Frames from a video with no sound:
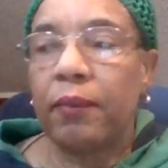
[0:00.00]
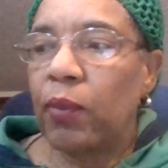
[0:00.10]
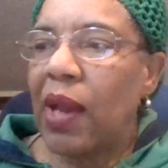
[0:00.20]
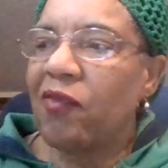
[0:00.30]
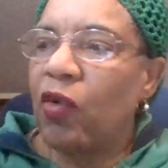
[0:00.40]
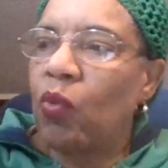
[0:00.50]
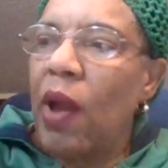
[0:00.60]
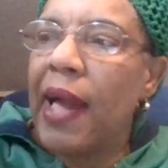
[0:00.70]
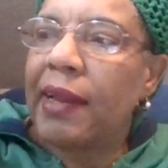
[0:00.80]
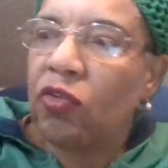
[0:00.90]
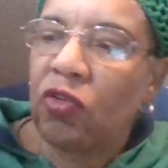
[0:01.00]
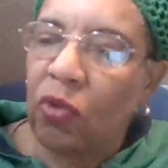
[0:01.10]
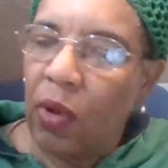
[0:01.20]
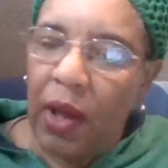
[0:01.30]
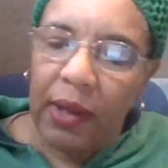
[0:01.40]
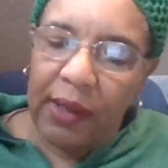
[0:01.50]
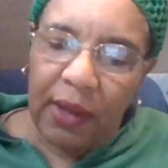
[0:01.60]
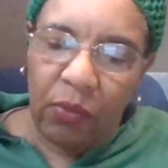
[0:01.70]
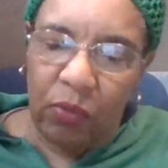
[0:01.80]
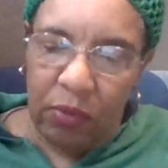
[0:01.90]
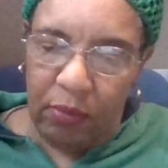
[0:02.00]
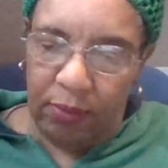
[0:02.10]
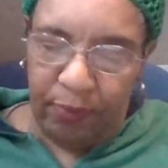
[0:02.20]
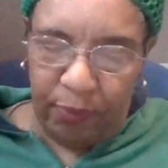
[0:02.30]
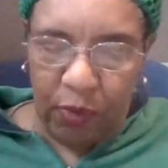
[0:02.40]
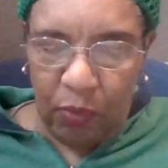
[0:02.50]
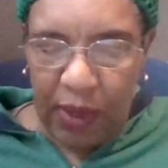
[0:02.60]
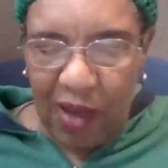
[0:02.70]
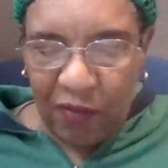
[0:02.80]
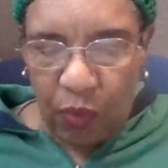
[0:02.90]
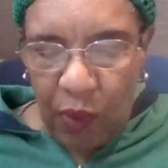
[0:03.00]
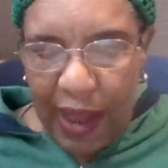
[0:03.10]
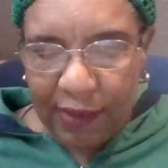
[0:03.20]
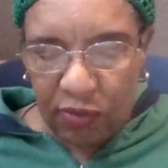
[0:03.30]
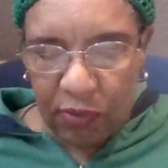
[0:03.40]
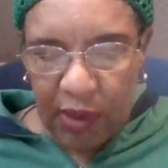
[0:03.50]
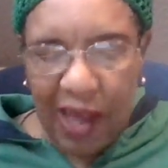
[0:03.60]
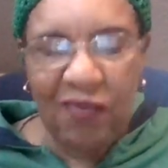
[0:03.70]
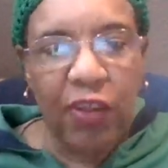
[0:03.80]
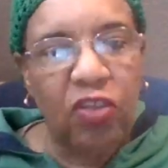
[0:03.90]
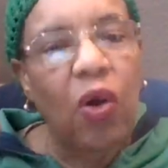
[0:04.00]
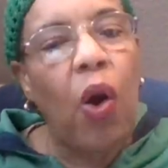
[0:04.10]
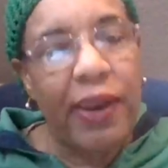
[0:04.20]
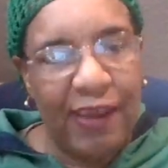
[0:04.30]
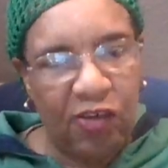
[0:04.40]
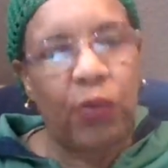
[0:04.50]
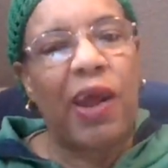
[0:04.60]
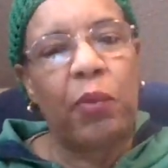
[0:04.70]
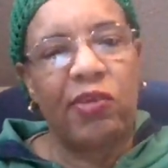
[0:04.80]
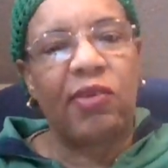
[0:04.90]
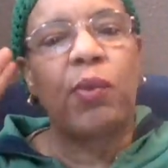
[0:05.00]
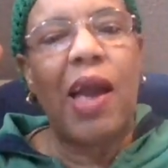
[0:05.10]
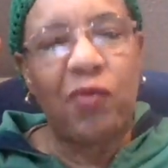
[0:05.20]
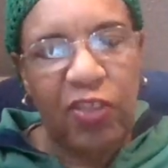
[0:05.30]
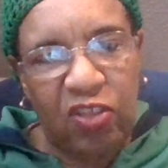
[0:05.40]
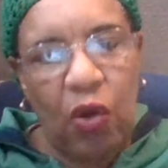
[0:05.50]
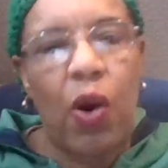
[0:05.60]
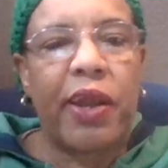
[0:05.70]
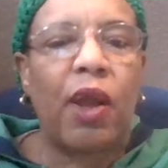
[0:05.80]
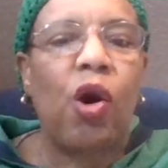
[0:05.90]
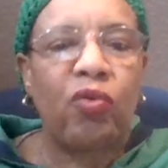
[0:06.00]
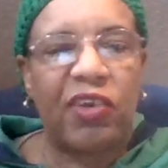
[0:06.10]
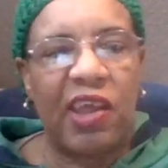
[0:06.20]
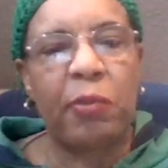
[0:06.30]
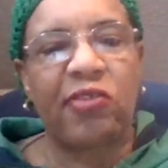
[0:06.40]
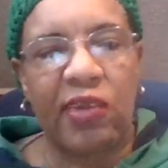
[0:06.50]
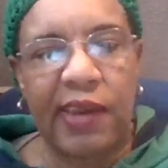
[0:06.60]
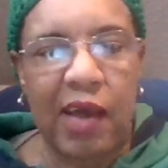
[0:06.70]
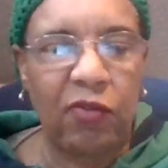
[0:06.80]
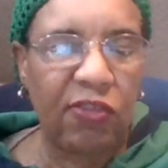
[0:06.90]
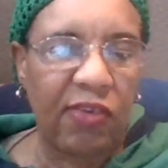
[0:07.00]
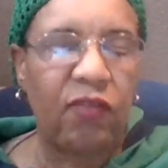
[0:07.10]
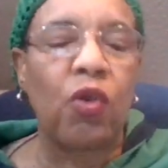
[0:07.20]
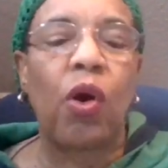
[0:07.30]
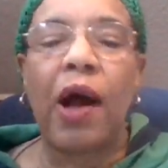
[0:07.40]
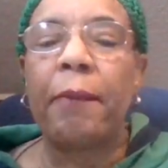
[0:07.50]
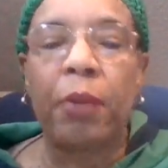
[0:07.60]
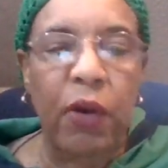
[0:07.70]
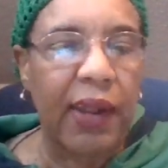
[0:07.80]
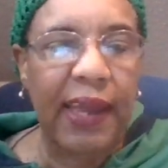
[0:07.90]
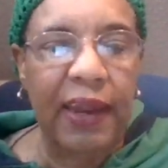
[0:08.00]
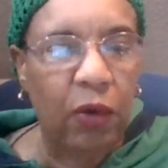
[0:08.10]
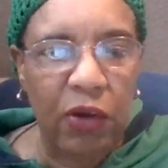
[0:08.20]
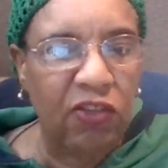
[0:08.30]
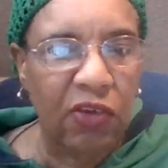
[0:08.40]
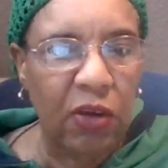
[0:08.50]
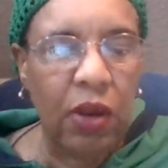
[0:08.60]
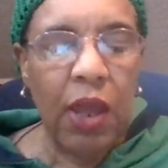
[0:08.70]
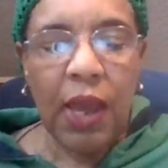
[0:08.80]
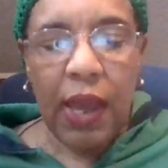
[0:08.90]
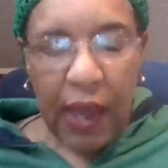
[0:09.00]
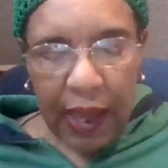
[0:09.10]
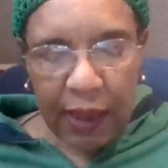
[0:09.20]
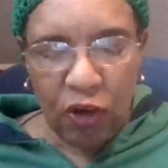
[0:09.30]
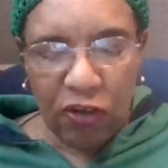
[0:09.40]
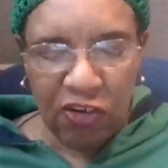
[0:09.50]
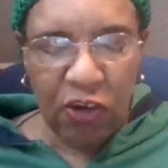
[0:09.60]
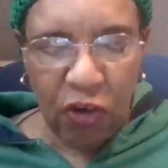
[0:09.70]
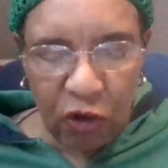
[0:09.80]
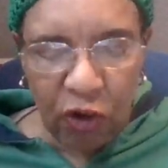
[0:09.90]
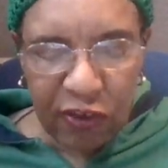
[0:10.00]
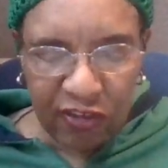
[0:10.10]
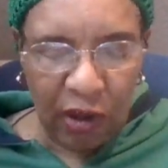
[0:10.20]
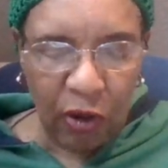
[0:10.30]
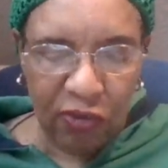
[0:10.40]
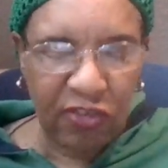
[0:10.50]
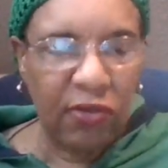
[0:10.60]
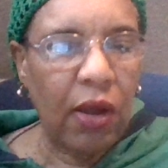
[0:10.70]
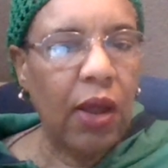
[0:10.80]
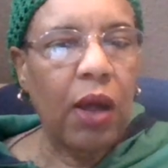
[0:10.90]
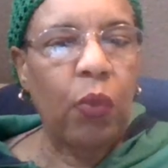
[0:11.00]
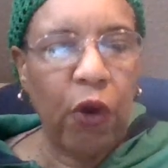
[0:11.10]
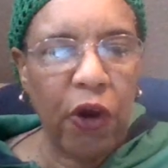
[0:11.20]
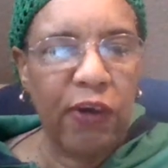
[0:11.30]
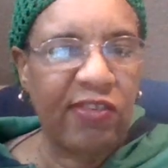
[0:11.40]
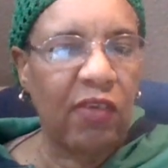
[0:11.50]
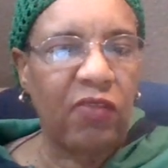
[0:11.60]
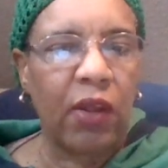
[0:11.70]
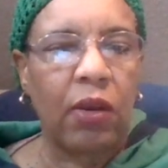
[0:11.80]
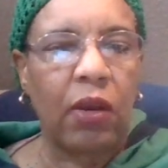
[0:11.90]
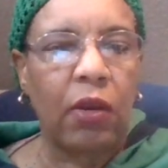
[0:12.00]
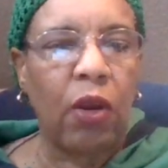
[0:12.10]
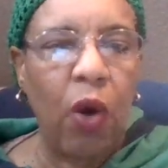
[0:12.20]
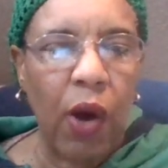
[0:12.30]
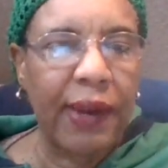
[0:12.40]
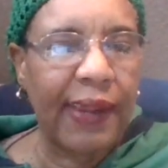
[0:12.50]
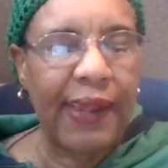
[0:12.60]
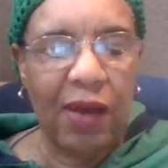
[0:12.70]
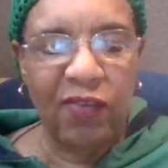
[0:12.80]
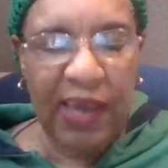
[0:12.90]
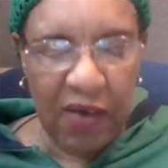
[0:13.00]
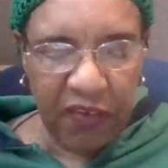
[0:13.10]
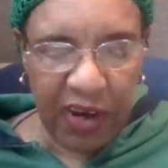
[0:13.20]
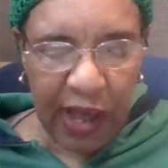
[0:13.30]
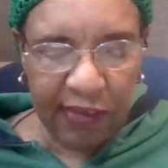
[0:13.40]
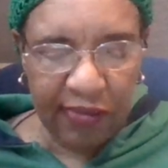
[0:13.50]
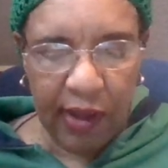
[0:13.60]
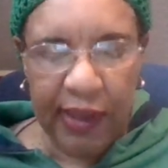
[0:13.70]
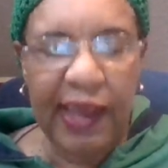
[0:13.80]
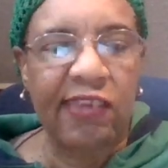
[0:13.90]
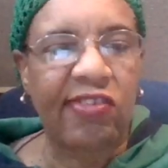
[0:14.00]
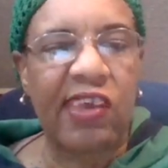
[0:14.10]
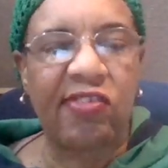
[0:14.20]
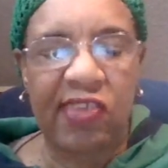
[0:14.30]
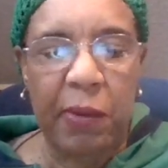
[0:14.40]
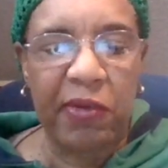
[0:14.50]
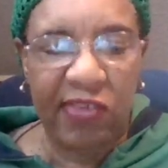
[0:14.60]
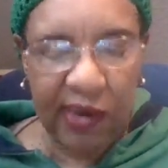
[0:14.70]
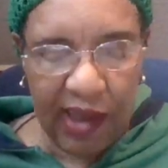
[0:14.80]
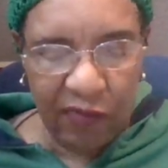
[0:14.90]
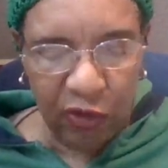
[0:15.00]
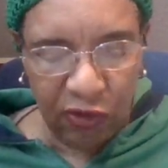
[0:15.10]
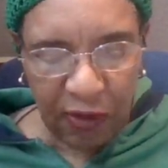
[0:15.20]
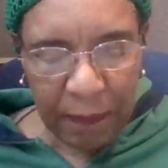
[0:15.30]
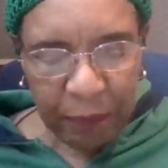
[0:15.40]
We have a right to get. We have a right to have authority, is what I want to say. We have authority over demons and devils if you are a born again Christian, and you should use those words of the Lord that He have given us against these demons and devils.